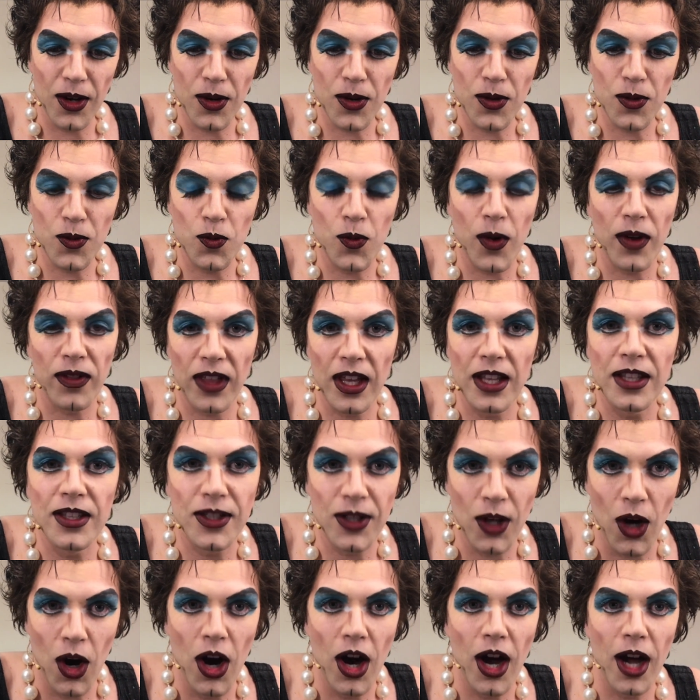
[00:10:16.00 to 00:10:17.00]
within
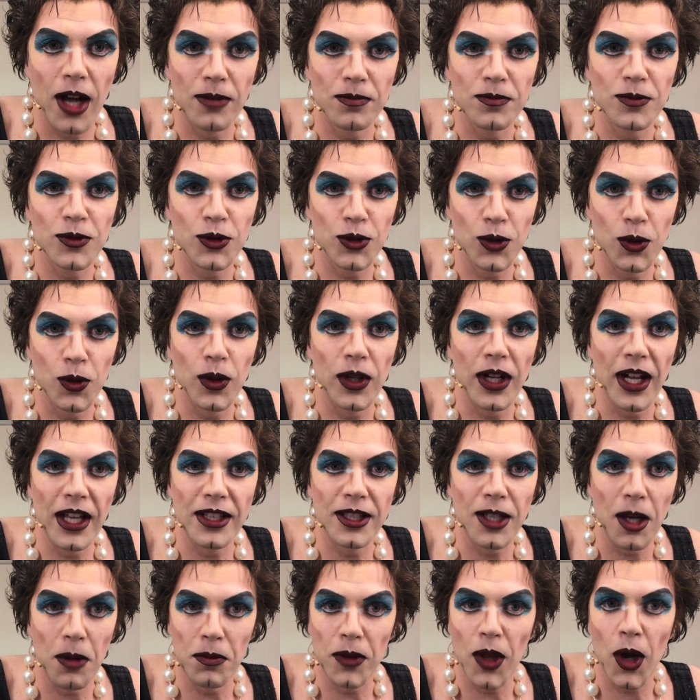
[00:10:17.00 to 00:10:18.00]
time you will
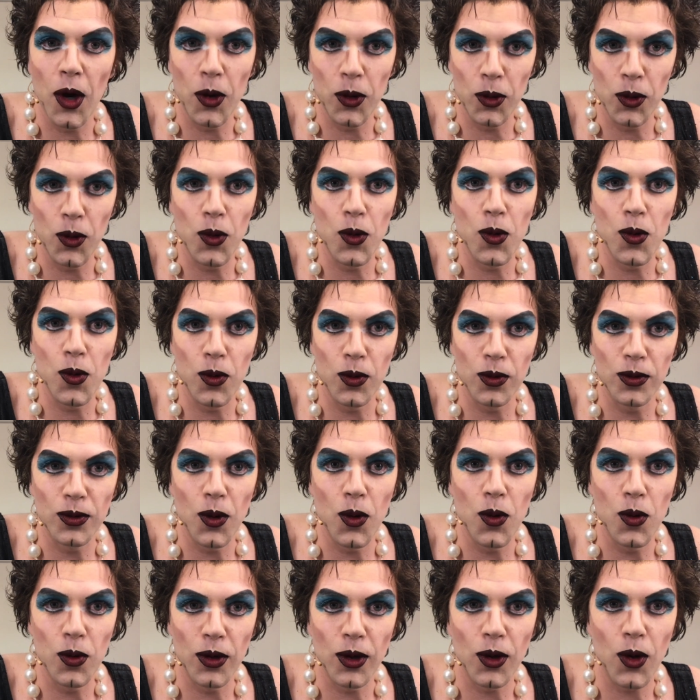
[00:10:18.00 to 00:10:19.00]
end up knowing
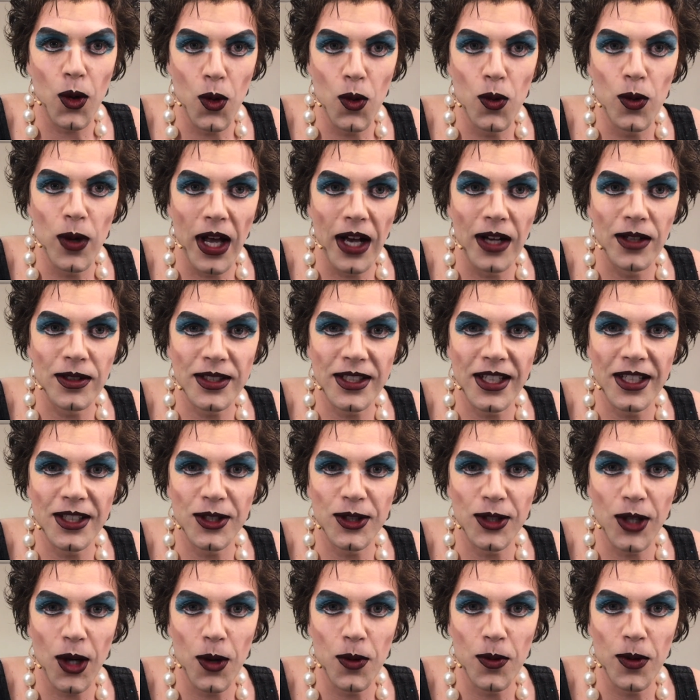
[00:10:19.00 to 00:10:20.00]
all the call outs.
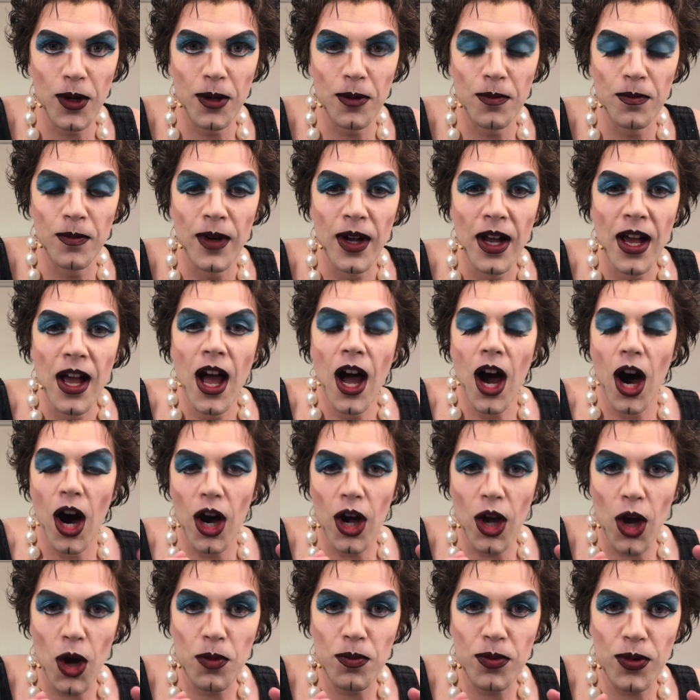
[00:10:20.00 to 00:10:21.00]
So I
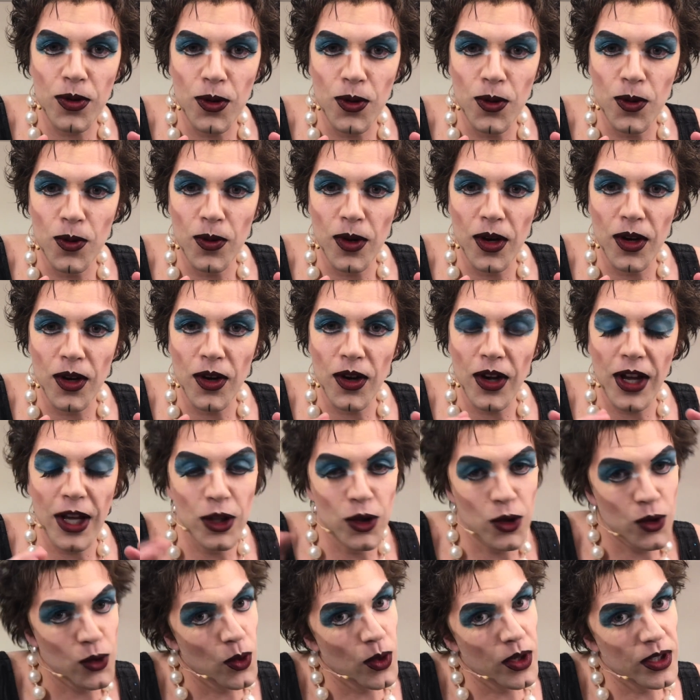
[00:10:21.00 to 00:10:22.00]
hope you
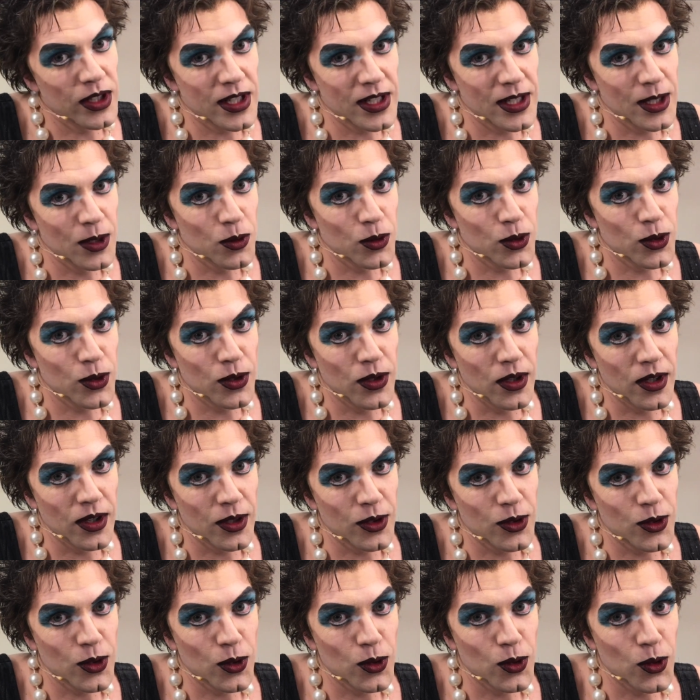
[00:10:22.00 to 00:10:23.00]
enjoyed this little
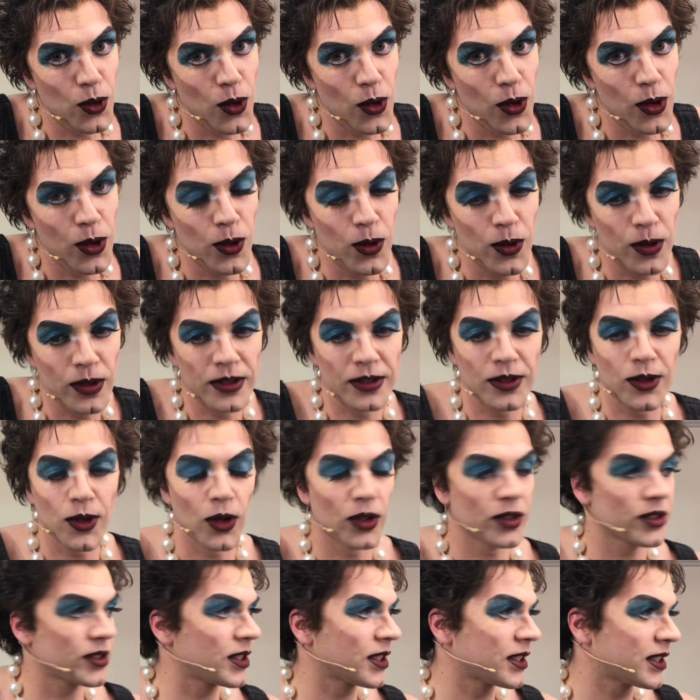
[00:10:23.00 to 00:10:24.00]
tutorial and
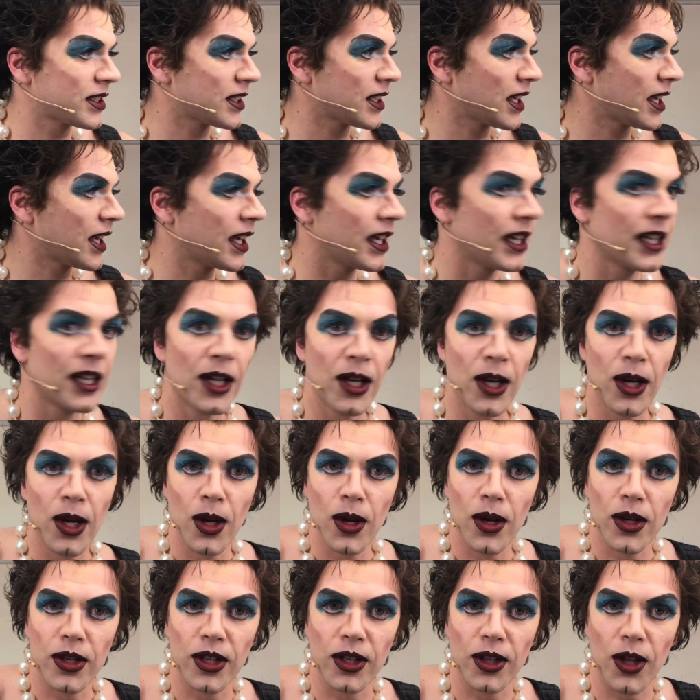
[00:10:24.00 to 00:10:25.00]
got to see,
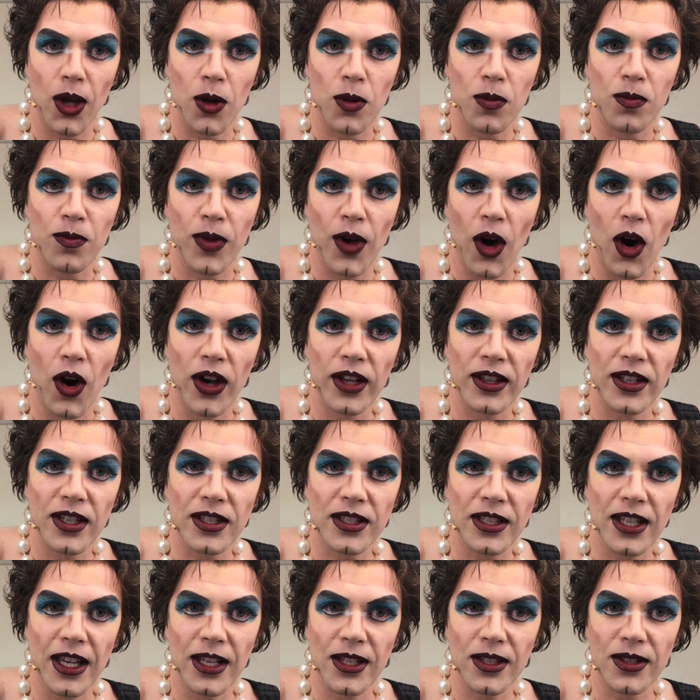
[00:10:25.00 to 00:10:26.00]
behind the
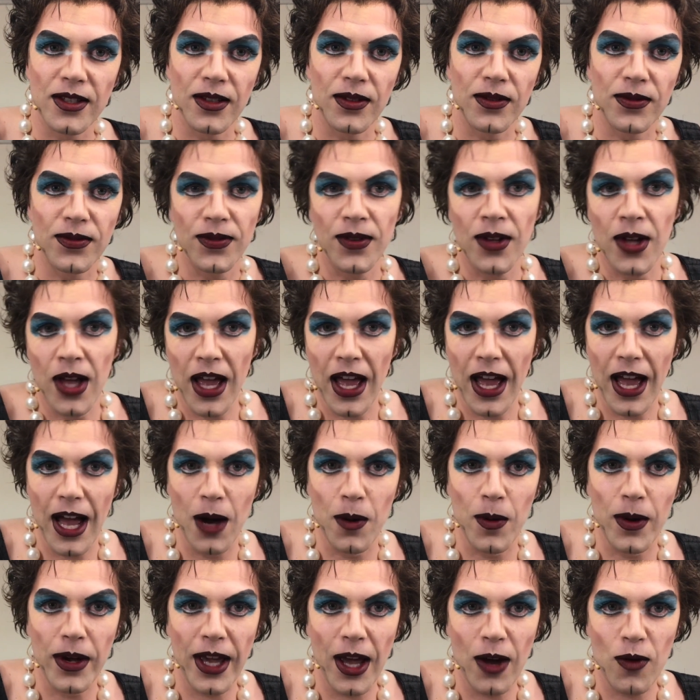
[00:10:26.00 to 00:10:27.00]
scenes of
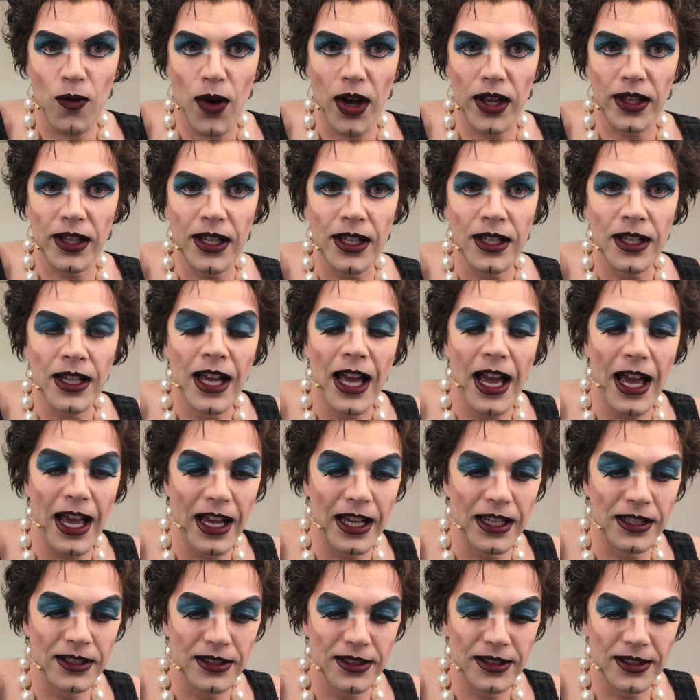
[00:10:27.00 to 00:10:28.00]
how I get ready.
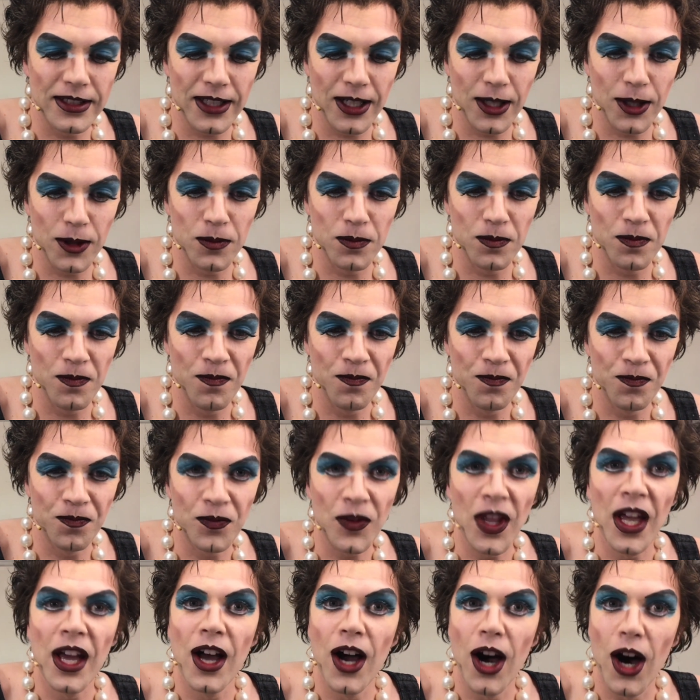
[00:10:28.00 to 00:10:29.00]
And
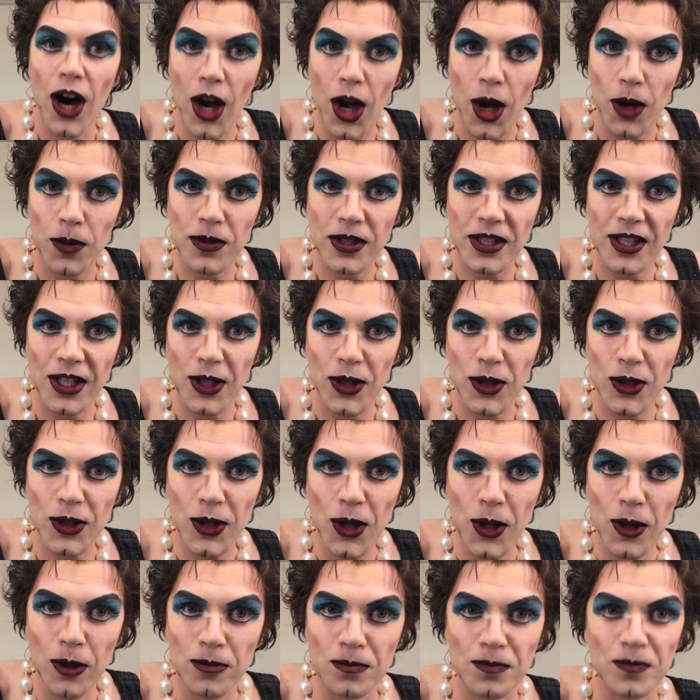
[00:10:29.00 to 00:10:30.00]
I hope to see you
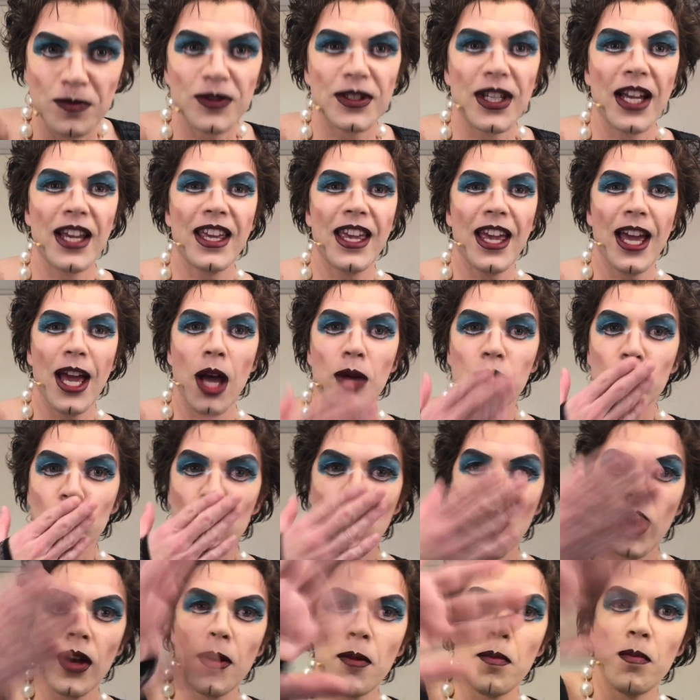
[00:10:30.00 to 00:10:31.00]
soon. Take care.
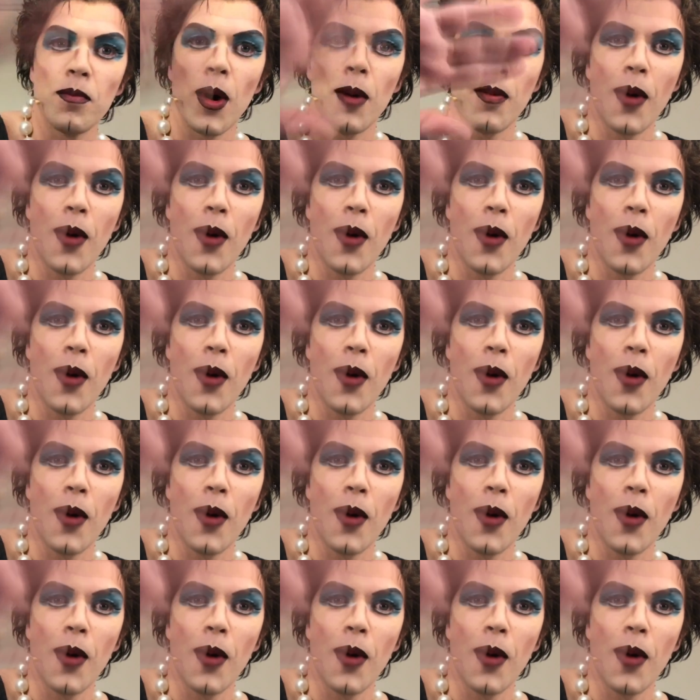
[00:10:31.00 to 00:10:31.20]
Bye